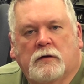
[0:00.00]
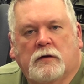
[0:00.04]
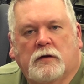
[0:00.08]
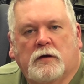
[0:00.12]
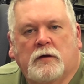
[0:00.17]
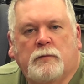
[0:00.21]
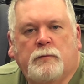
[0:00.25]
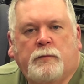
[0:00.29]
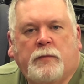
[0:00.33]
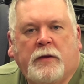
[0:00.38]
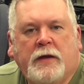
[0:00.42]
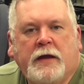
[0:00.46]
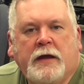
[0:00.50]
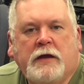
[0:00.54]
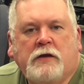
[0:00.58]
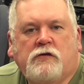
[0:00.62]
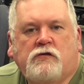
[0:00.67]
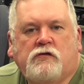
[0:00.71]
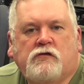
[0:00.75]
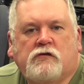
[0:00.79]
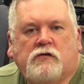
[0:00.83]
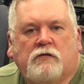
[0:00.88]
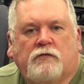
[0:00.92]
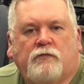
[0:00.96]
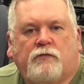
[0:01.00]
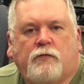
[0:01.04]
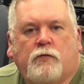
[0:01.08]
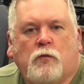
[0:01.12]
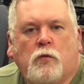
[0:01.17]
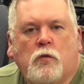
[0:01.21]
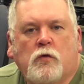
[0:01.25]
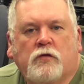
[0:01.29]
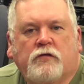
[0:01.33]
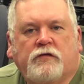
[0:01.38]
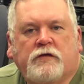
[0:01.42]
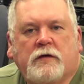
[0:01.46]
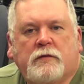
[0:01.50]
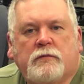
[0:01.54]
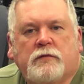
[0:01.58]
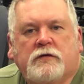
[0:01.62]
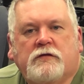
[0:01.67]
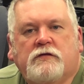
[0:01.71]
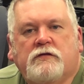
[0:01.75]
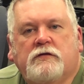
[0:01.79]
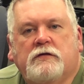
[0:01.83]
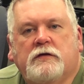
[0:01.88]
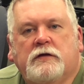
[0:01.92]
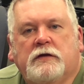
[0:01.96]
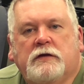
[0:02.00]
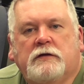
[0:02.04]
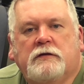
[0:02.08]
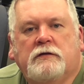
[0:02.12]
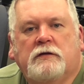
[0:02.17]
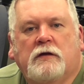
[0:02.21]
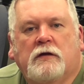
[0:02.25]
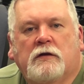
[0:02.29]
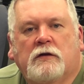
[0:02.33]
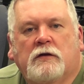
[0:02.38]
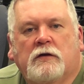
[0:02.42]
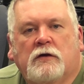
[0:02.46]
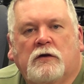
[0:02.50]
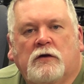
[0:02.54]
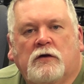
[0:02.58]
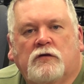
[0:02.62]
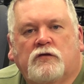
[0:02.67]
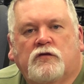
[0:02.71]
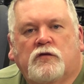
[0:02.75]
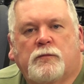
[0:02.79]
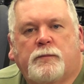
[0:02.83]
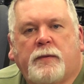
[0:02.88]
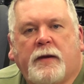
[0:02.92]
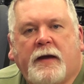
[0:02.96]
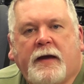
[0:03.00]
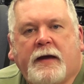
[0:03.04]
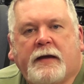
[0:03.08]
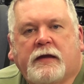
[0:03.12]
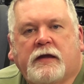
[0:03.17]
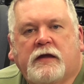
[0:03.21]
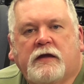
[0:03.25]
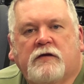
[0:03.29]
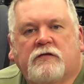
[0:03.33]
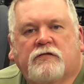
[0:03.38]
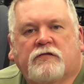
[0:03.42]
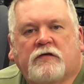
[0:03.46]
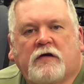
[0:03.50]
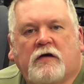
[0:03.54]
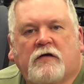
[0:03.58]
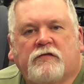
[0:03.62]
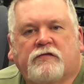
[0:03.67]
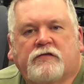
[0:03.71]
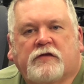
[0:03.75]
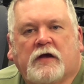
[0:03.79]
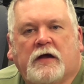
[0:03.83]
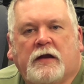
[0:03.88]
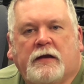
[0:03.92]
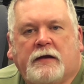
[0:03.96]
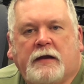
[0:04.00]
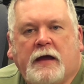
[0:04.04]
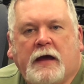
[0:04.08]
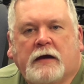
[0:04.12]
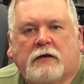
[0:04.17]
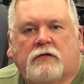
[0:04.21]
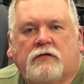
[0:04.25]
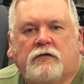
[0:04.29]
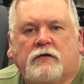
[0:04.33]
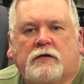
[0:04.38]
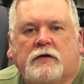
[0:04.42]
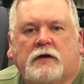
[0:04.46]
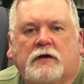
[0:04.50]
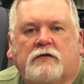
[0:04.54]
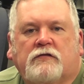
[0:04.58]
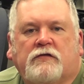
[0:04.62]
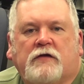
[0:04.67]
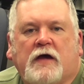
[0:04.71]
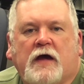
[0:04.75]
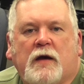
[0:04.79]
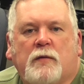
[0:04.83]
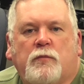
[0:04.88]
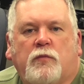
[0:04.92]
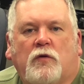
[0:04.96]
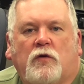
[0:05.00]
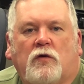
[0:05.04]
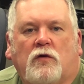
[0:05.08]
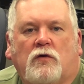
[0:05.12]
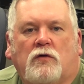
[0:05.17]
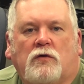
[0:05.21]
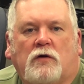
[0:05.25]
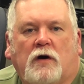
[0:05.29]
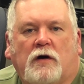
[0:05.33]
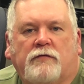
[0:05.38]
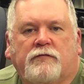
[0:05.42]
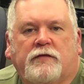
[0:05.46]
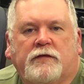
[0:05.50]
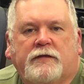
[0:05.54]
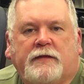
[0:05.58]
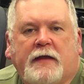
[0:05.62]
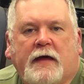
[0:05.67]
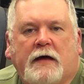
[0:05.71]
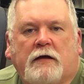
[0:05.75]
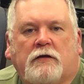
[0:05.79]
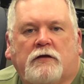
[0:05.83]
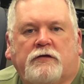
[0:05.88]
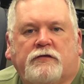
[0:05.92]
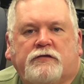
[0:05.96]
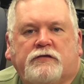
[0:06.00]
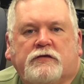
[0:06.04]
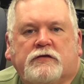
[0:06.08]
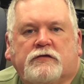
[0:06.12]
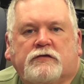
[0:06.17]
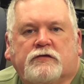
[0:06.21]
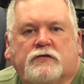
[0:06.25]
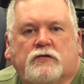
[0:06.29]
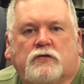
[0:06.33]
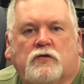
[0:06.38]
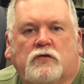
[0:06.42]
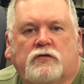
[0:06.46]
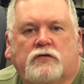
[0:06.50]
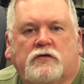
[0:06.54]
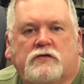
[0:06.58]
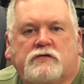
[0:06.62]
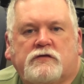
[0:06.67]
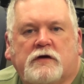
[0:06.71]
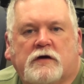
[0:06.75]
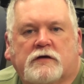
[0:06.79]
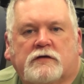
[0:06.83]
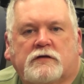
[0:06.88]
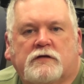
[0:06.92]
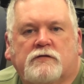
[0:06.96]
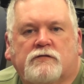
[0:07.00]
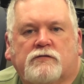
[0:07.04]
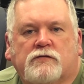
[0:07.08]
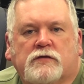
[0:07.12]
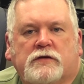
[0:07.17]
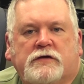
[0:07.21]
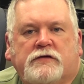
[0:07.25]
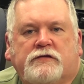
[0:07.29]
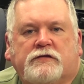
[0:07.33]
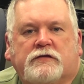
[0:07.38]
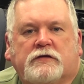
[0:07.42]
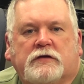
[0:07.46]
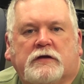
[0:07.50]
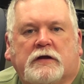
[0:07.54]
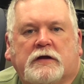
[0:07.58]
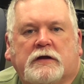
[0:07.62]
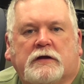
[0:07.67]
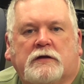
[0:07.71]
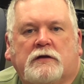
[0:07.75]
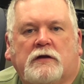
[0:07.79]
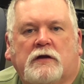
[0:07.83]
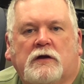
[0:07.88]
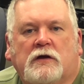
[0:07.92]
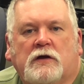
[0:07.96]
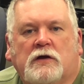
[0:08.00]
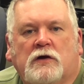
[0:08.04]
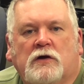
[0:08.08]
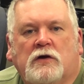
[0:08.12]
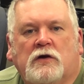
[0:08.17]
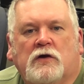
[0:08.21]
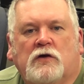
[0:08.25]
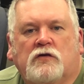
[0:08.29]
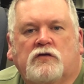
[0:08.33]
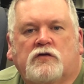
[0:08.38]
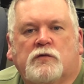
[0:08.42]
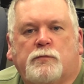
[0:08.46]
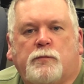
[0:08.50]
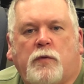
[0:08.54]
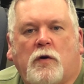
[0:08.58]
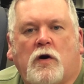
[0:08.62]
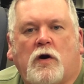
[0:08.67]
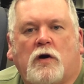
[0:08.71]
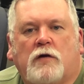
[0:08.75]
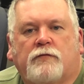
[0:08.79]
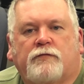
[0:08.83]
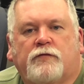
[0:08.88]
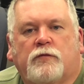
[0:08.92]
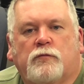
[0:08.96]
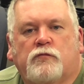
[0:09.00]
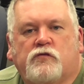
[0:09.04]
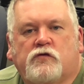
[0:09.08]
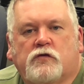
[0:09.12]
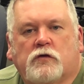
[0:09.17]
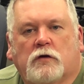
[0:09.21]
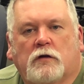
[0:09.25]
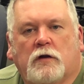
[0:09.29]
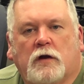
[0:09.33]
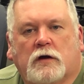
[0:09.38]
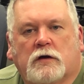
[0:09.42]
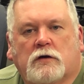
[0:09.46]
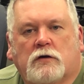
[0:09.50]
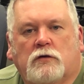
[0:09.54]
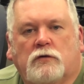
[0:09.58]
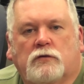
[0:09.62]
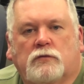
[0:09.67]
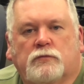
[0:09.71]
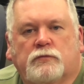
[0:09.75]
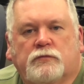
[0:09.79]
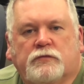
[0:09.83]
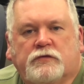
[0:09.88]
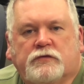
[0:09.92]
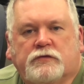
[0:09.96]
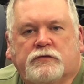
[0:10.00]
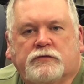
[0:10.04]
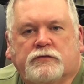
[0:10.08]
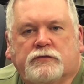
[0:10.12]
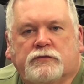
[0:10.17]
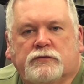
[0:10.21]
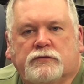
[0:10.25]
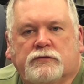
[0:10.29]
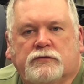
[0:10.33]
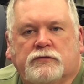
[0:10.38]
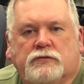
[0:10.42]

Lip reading: On page 417, Dupin gives us an excellent example of analysis or deductive reasoning, to borrow from Sherlock Holmes.